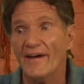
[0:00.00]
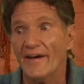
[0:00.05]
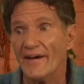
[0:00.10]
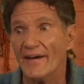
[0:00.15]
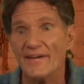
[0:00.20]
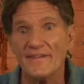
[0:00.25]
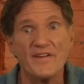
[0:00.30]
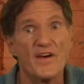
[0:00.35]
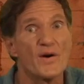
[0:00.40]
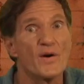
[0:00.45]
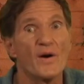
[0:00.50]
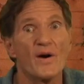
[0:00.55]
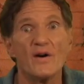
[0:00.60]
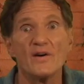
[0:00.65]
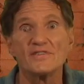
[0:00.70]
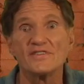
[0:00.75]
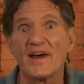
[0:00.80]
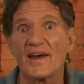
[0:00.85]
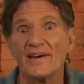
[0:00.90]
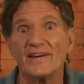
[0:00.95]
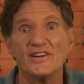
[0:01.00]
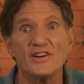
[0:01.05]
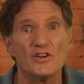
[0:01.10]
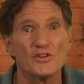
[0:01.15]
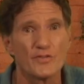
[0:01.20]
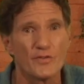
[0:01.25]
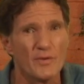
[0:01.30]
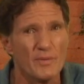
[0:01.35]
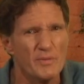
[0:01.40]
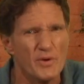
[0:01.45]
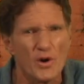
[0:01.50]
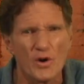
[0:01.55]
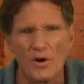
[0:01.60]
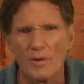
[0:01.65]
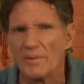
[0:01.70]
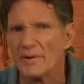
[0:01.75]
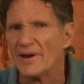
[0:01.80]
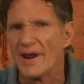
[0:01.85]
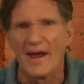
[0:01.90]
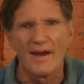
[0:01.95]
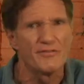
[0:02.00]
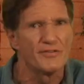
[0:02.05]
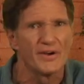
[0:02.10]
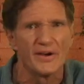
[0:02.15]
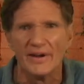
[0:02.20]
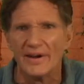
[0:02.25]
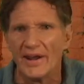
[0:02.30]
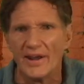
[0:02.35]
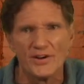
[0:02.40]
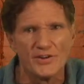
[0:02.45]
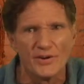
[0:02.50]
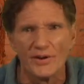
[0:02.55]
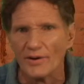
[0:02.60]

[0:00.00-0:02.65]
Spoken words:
And there are scientists from Europe and Africa and Asia